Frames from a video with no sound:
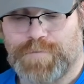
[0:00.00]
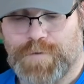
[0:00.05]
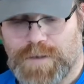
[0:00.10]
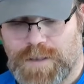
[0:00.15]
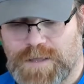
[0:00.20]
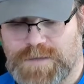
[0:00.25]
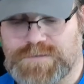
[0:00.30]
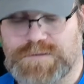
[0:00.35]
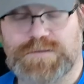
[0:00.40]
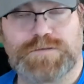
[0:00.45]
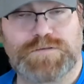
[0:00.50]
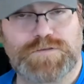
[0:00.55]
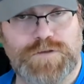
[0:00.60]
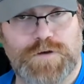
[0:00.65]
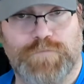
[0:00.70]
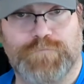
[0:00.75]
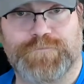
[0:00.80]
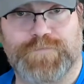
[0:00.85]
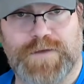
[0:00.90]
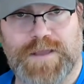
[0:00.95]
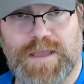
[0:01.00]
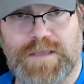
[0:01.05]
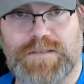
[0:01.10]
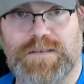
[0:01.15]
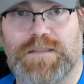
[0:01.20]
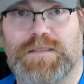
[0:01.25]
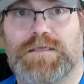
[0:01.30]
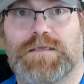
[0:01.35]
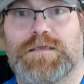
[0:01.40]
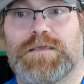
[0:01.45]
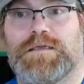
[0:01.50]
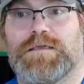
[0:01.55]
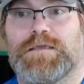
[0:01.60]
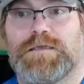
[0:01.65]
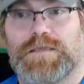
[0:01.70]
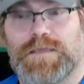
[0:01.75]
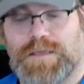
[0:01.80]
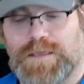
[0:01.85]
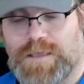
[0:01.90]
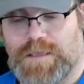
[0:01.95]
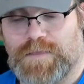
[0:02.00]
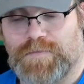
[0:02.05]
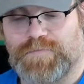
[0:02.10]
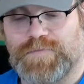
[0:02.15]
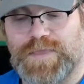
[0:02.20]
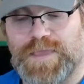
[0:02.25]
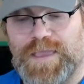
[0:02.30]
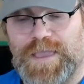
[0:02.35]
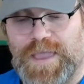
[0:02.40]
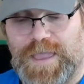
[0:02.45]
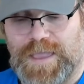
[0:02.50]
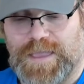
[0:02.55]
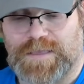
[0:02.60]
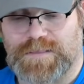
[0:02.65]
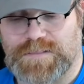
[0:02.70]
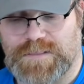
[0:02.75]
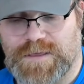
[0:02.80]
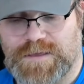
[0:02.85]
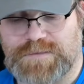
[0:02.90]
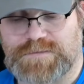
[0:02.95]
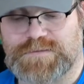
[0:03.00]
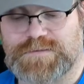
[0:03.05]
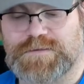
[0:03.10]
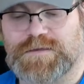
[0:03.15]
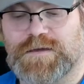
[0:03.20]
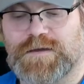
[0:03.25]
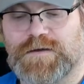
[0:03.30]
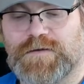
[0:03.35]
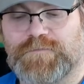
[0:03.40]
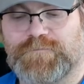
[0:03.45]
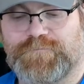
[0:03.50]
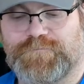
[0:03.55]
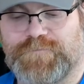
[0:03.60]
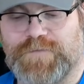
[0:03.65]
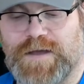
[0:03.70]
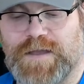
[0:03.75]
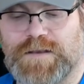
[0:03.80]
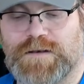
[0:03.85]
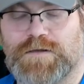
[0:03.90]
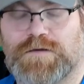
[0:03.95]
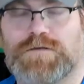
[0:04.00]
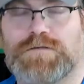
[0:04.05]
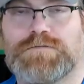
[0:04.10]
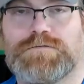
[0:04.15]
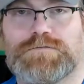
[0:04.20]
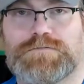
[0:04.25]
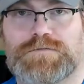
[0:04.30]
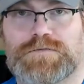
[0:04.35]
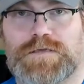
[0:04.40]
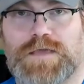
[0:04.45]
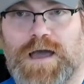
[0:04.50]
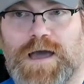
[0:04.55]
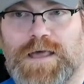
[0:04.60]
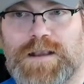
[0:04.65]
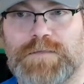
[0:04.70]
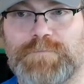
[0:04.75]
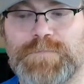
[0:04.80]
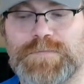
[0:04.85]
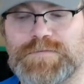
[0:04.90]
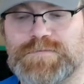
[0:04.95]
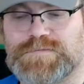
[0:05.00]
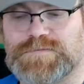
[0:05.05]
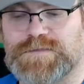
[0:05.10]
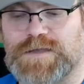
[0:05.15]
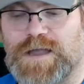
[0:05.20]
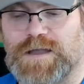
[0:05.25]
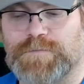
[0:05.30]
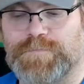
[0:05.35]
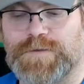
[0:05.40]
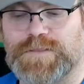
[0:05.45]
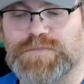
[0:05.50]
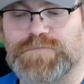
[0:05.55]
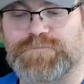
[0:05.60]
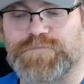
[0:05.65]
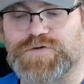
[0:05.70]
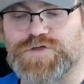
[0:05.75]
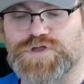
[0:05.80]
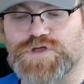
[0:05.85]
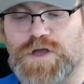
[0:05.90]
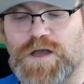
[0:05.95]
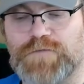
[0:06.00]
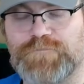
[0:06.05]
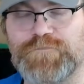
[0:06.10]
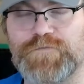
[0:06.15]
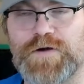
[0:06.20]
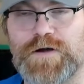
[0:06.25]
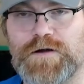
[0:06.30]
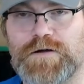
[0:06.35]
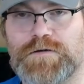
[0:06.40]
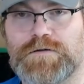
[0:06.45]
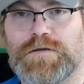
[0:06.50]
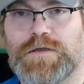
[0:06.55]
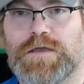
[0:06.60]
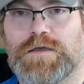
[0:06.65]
plus, don't forget the A list final documents for software,